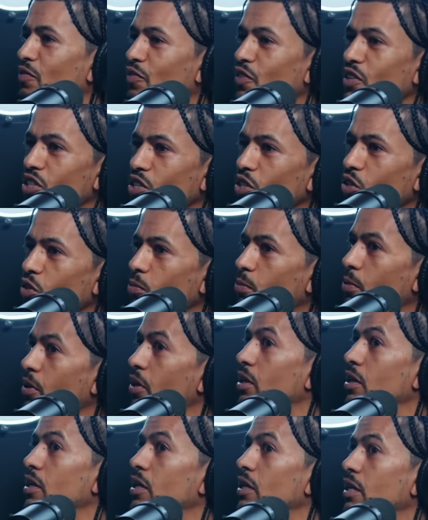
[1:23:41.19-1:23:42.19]
French little
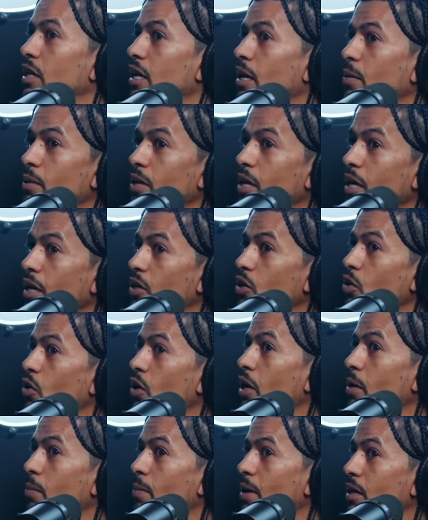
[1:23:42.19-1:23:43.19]
brother looking at me like,
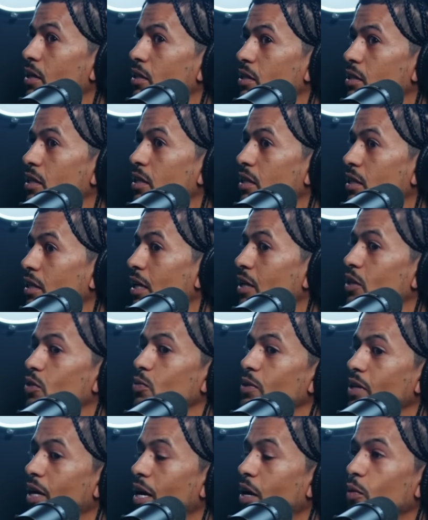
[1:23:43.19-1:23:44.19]
yo, everybody's looking at
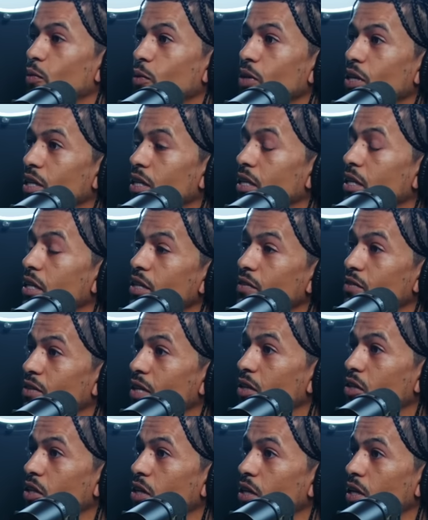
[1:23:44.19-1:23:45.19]
us. We out. We get
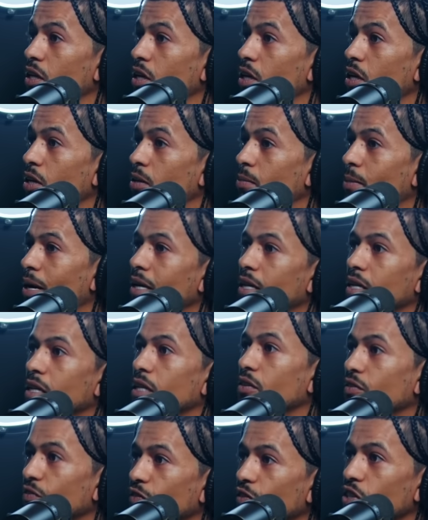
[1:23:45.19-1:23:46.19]
leaves out the club. I
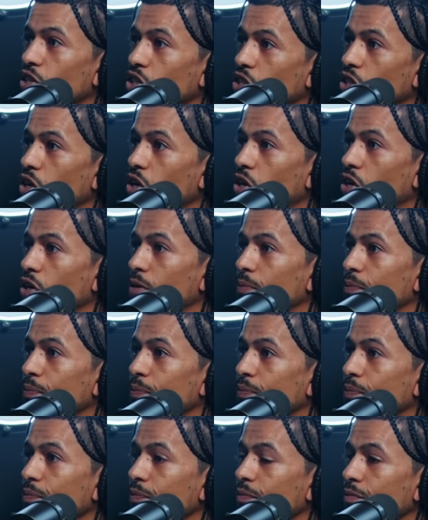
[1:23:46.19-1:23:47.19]
get in French car,
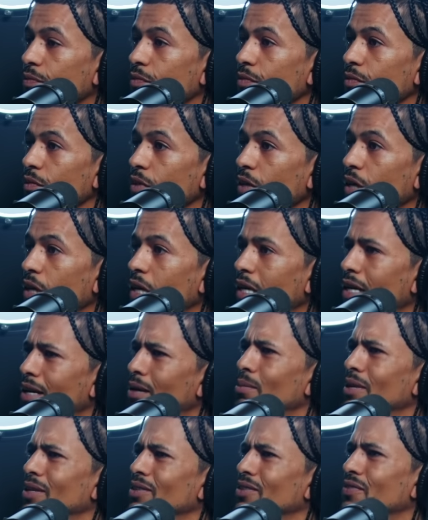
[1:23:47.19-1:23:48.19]
and
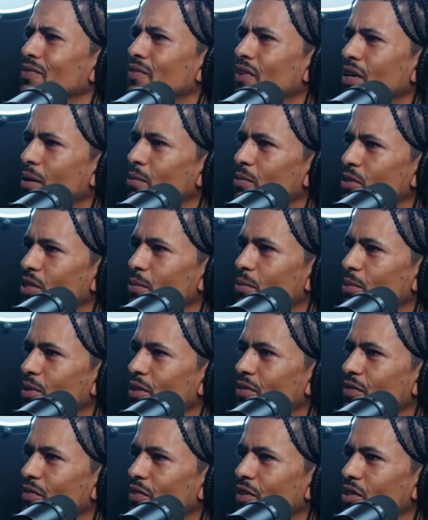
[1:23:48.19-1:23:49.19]
I'm like, the fuck, I'm
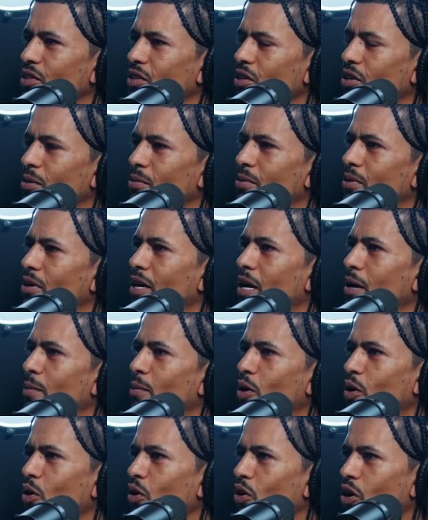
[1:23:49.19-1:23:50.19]
jumping in French car, bro. I
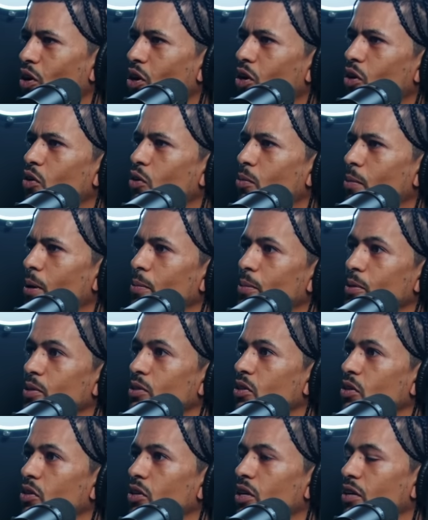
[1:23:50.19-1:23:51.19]
got my own car. Call my
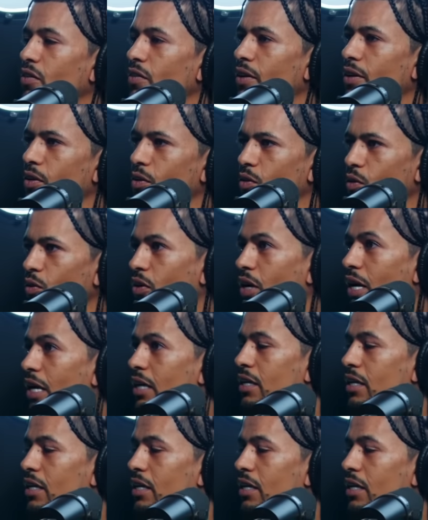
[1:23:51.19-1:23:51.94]
peers. Yo, they around the corner.